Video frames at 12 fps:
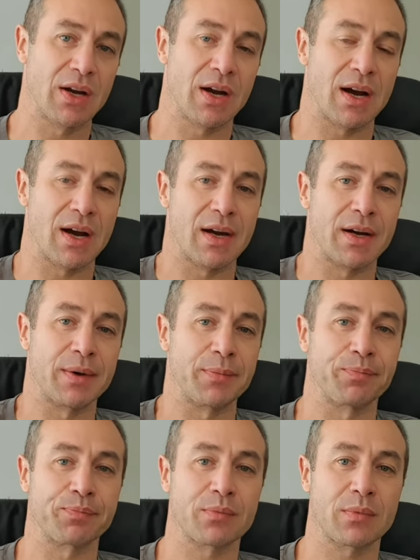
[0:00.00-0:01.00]

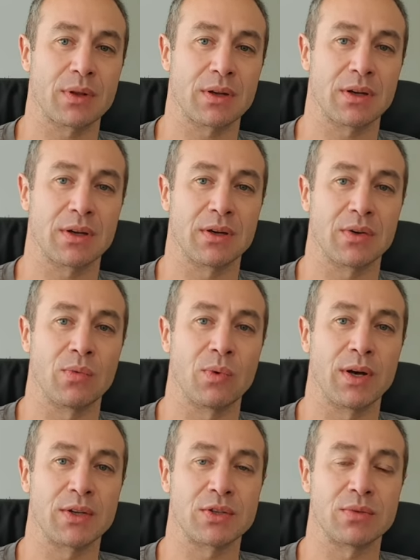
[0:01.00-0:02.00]
um, uh,
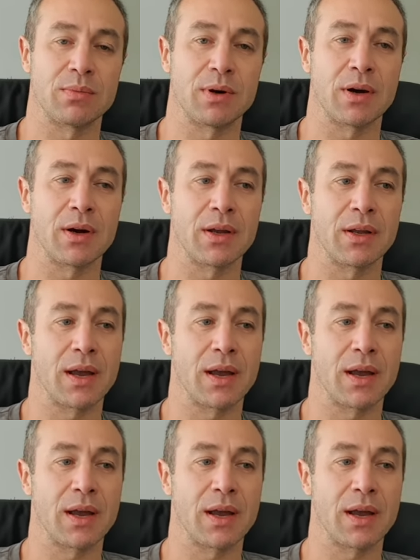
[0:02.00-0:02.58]
where to buy.